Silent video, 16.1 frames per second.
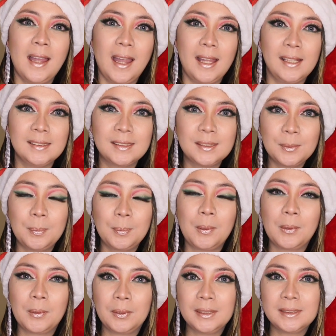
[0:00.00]
and
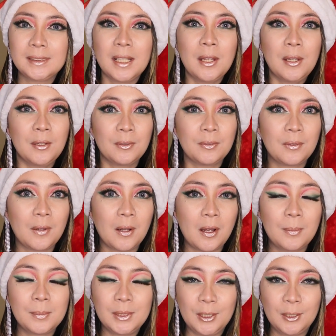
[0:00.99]
support
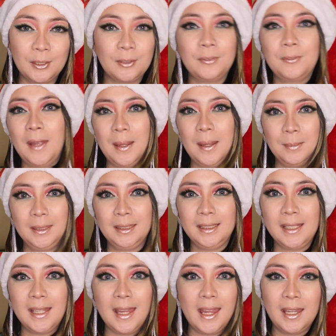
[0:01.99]
from your
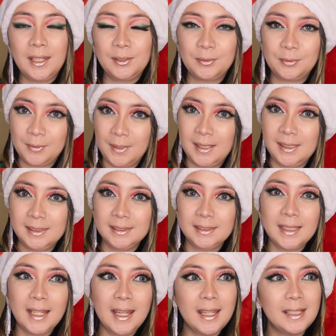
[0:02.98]
family and
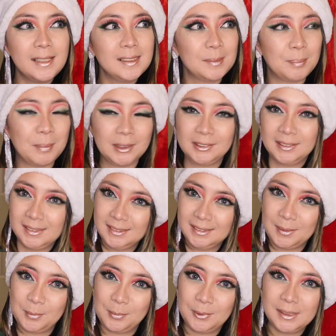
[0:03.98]
friends and special
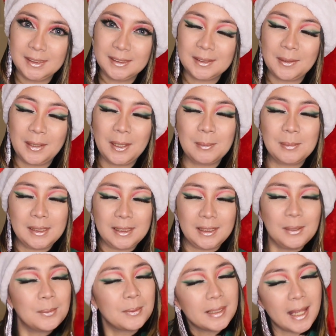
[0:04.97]
someone. So I hope that
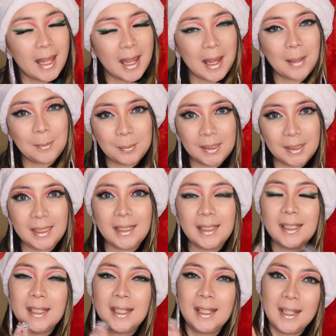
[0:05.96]
you are
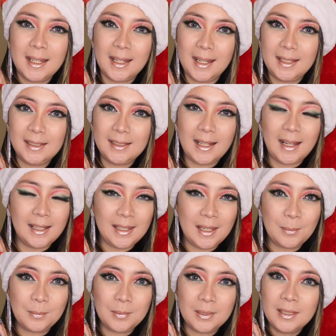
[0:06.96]
happy, and I
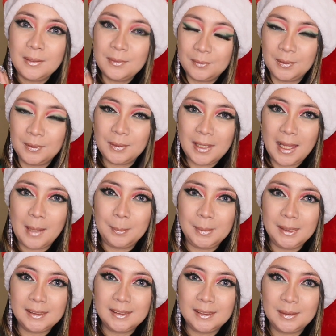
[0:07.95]
am very
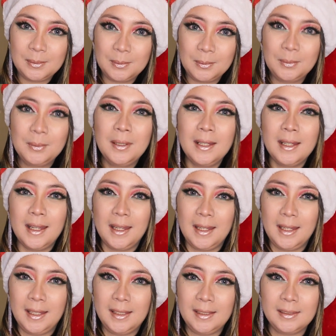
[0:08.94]
happy too.
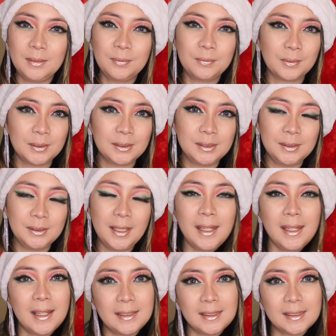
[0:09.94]
And for
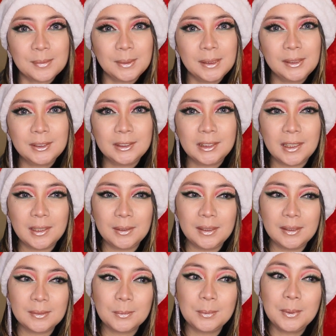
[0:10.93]
today, I just wanted to share
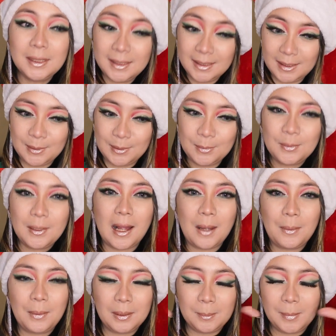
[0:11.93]
with you
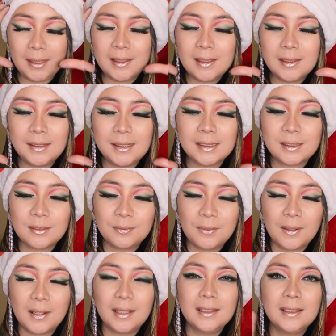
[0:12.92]
how I made this
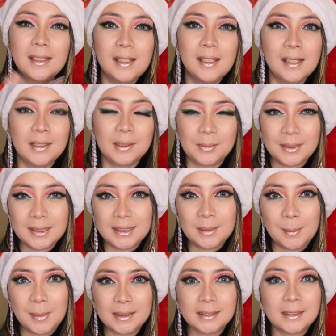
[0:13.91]
fun
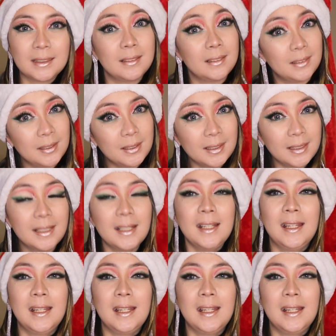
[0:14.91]
Christmas look